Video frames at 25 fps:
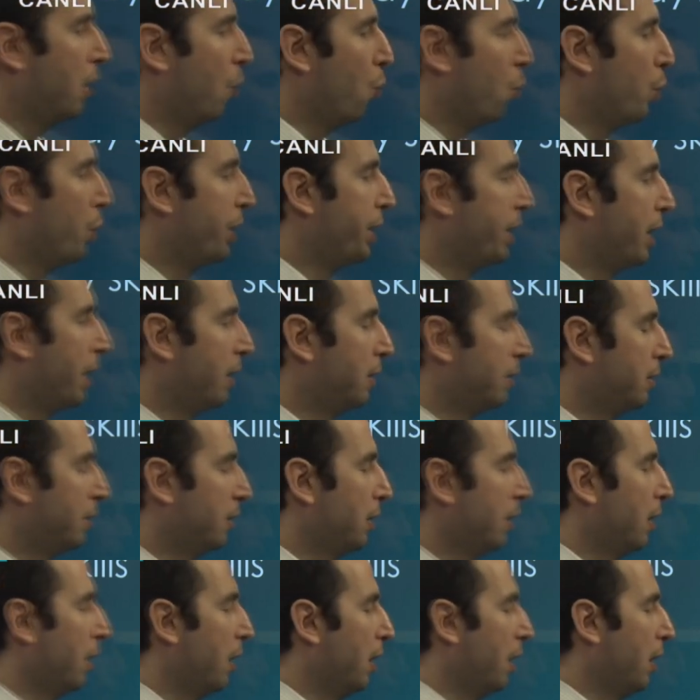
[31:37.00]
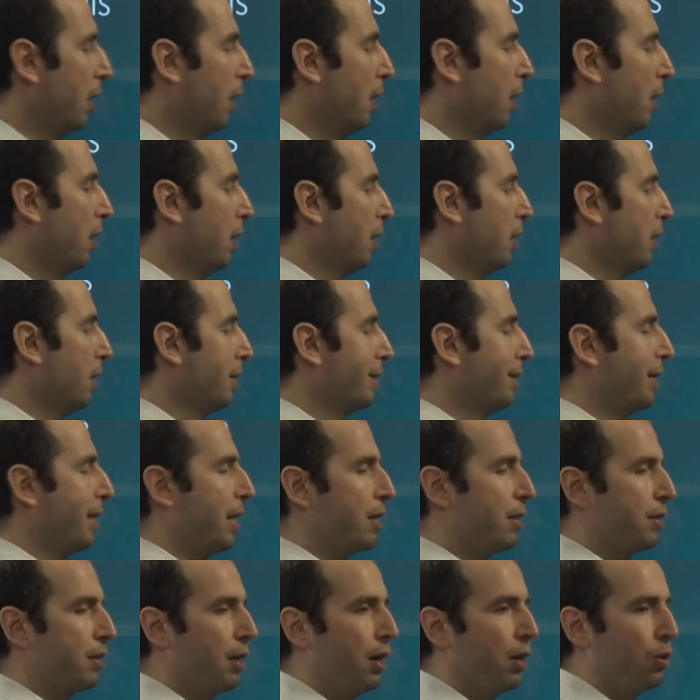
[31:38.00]
we can uh,
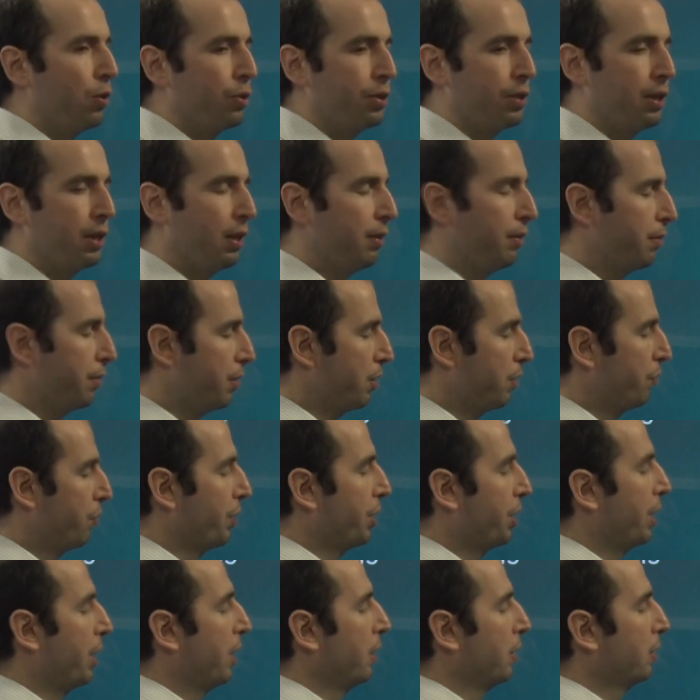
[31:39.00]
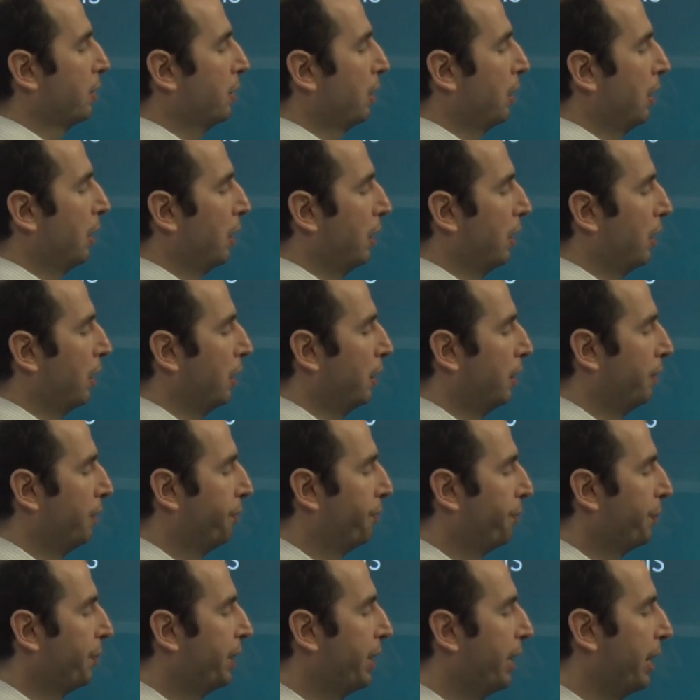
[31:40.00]
test ourselves, we can
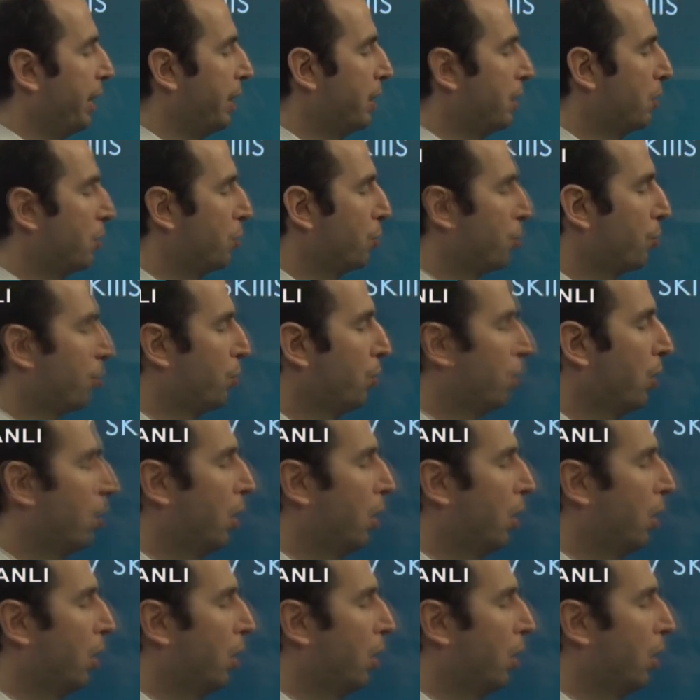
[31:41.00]
get into